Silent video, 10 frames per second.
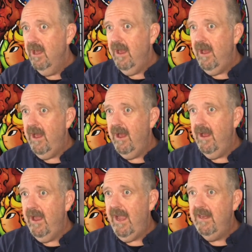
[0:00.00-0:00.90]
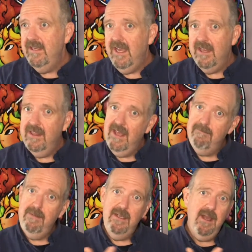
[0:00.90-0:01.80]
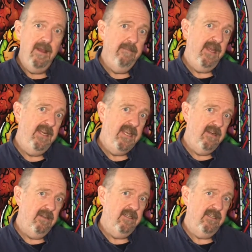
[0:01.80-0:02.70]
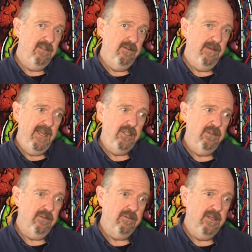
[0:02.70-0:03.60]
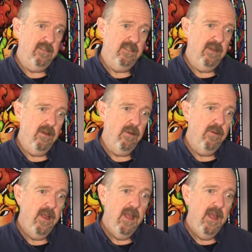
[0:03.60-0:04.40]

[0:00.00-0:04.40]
and yet then become adhered to by children. So